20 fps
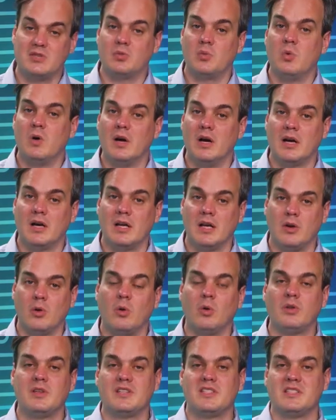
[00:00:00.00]
work, and
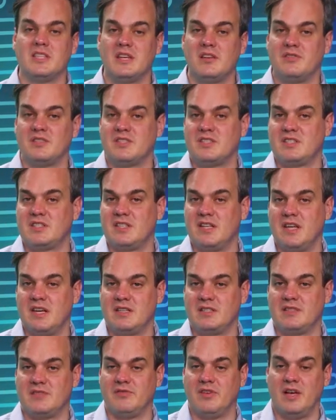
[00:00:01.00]
all the services that
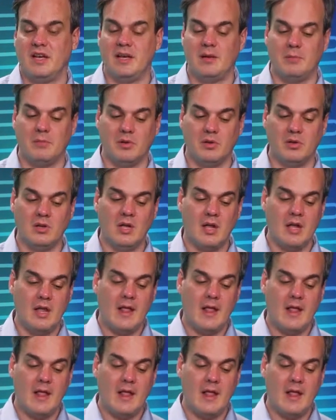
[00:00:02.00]
is available